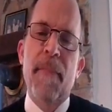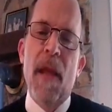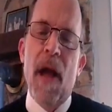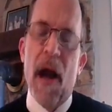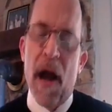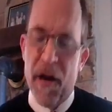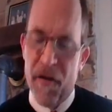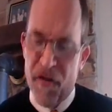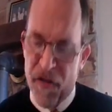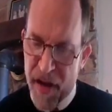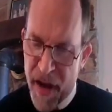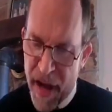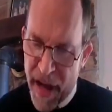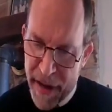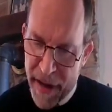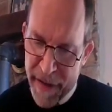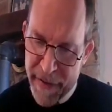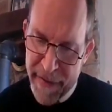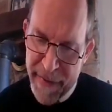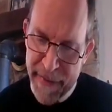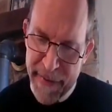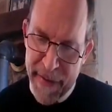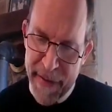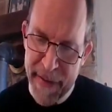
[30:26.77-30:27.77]
I
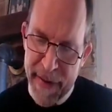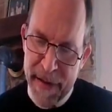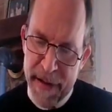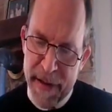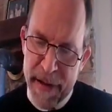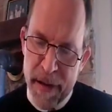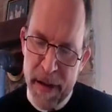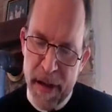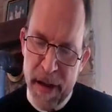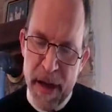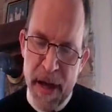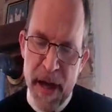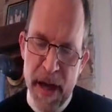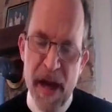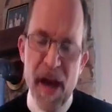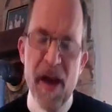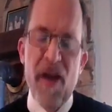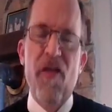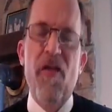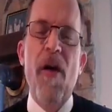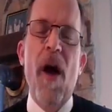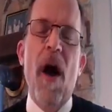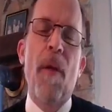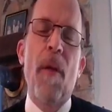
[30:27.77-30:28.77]
checked. He
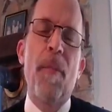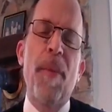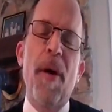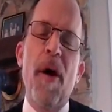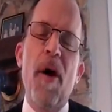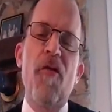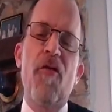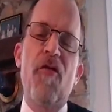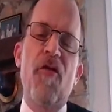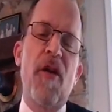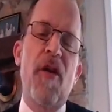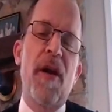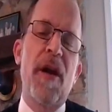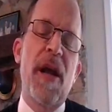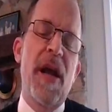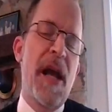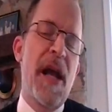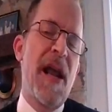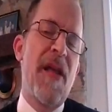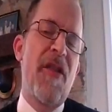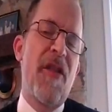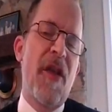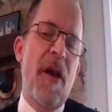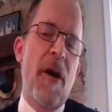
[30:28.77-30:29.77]
has not posted
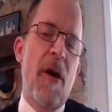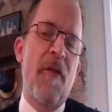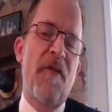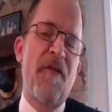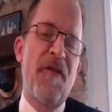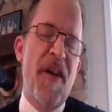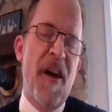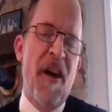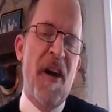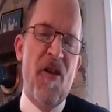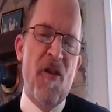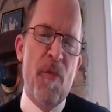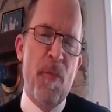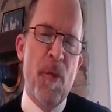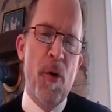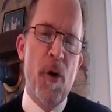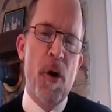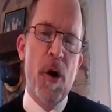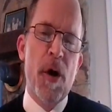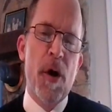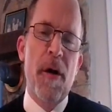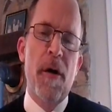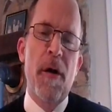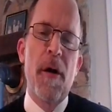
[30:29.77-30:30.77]
anything on
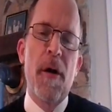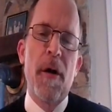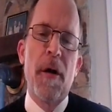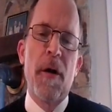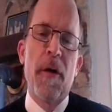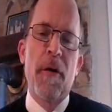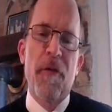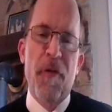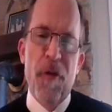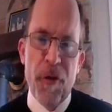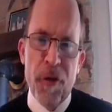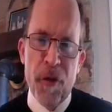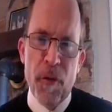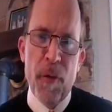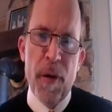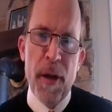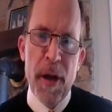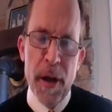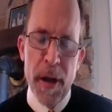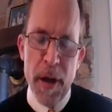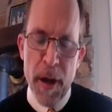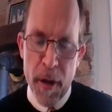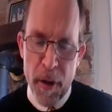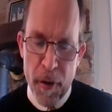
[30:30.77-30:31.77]
Facebook for 3
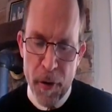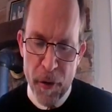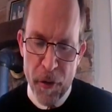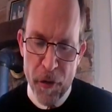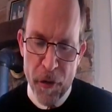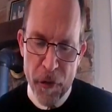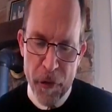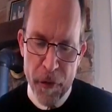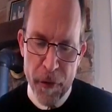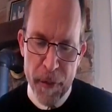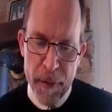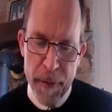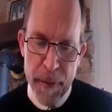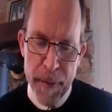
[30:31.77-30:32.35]
years.